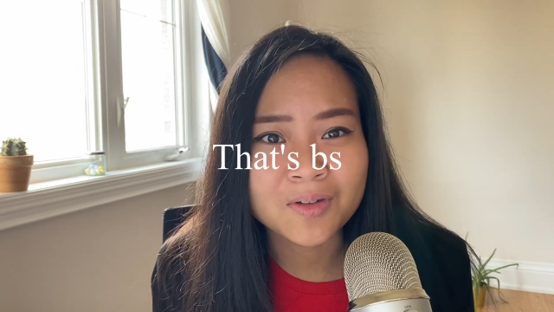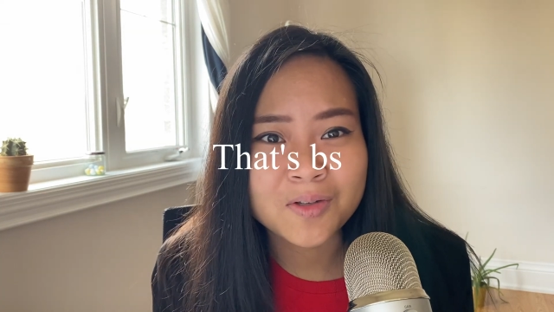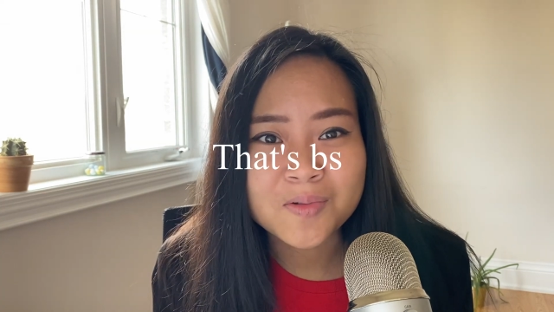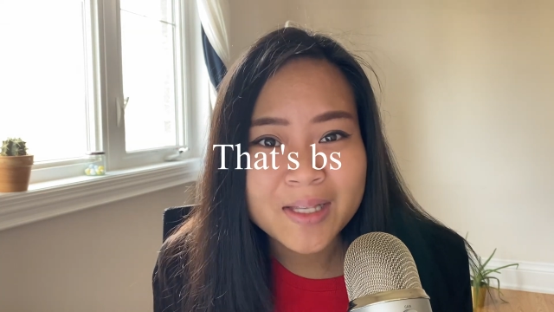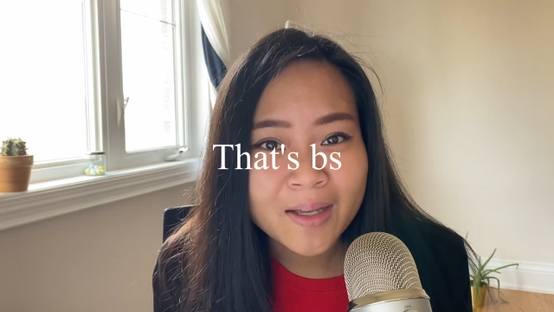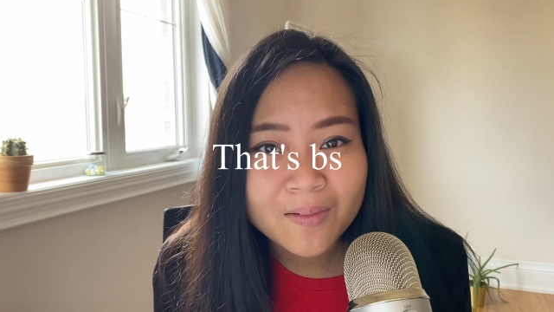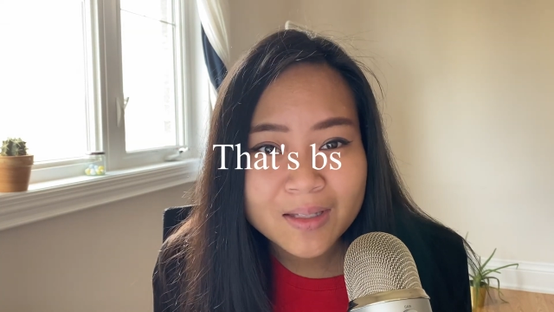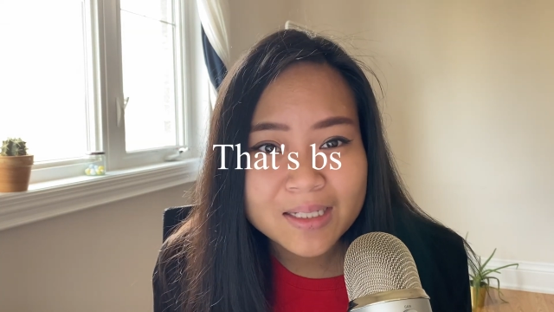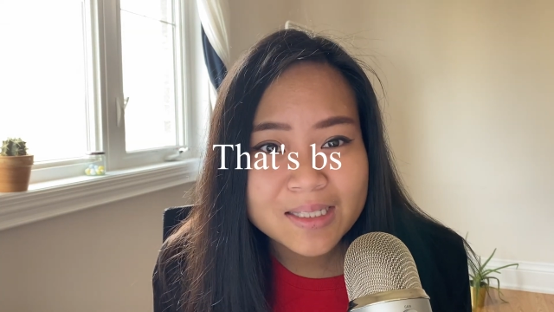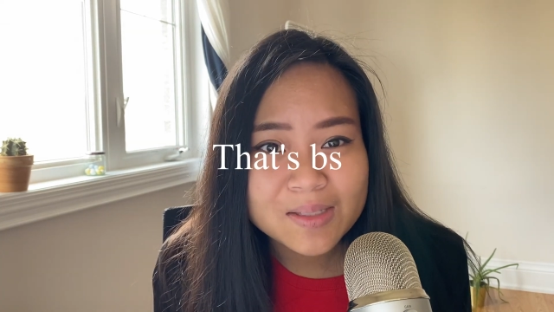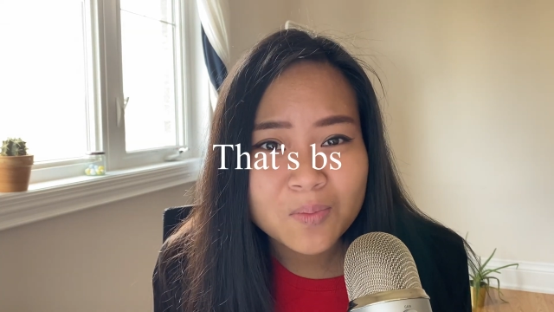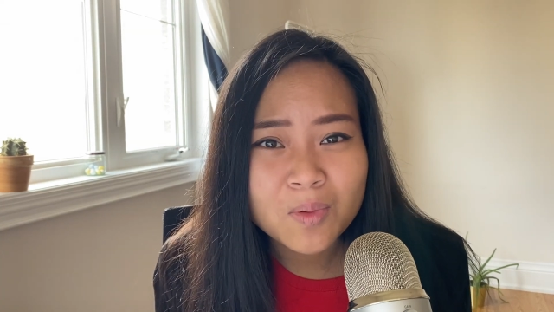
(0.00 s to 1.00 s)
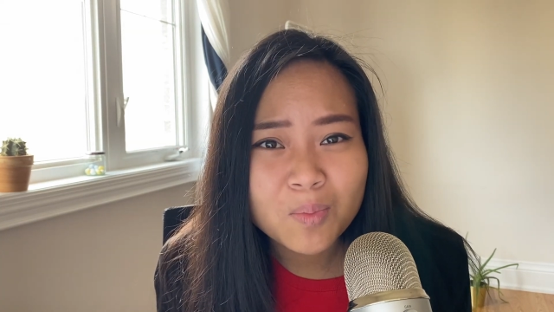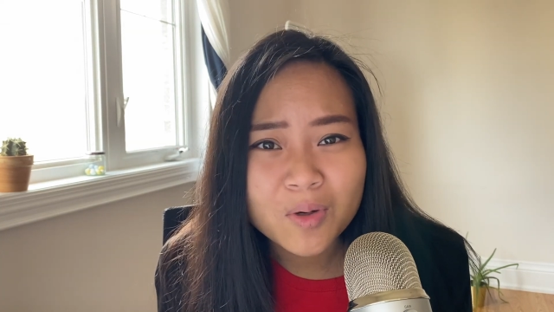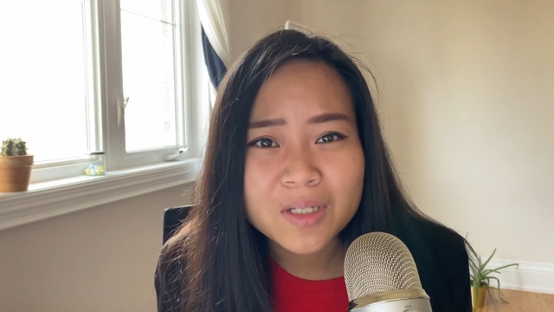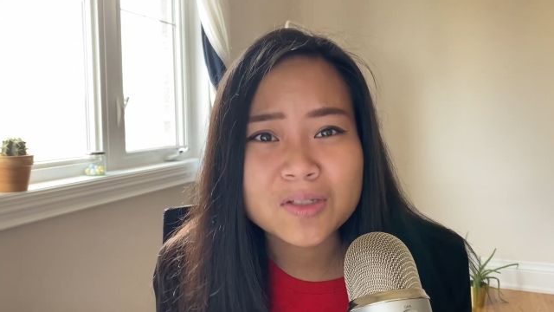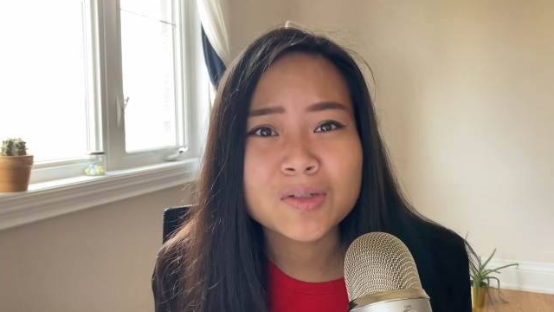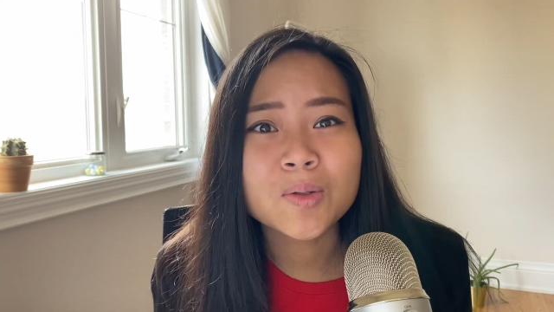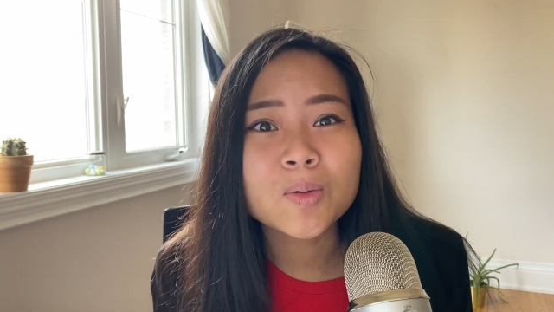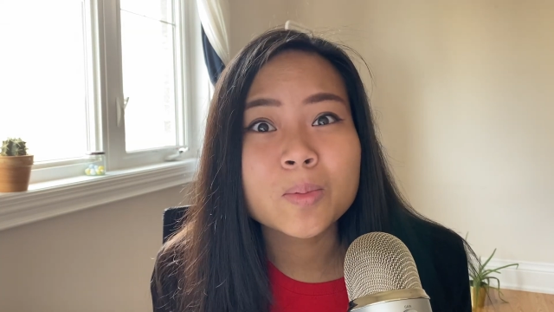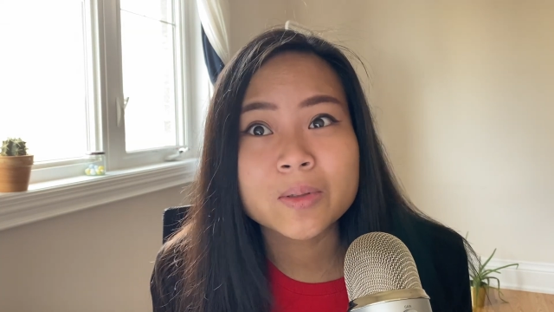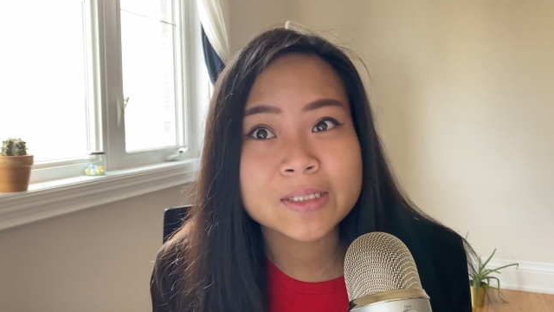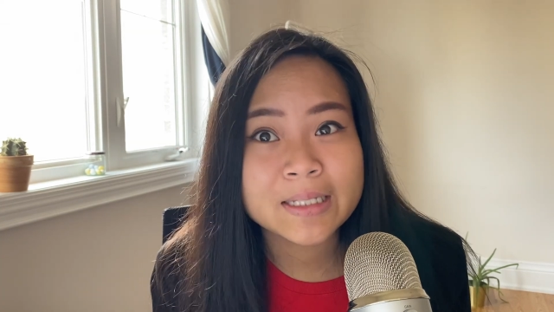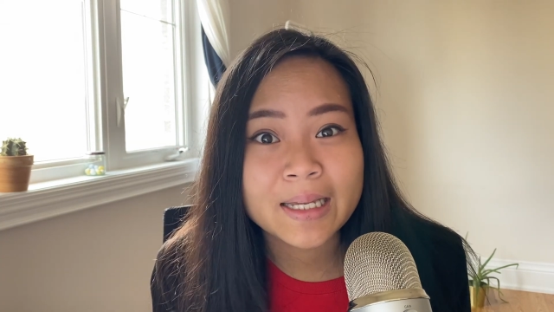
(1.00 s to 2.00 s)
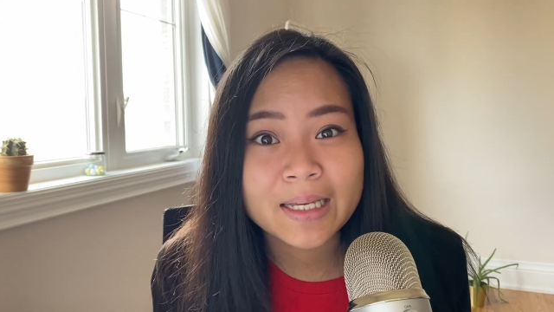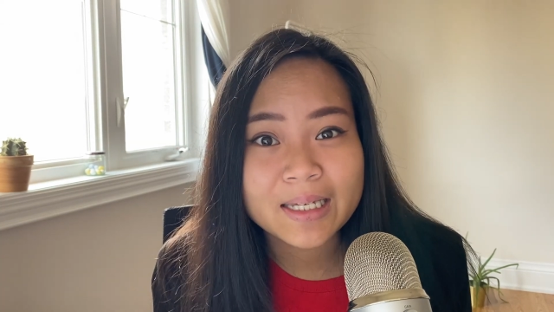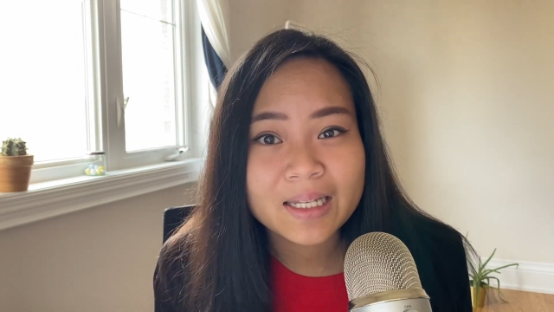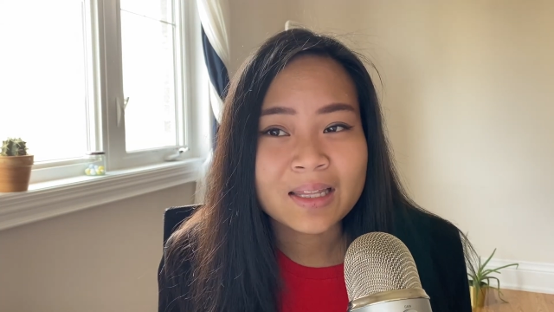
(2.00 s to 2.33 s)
news outlets? 1.2%.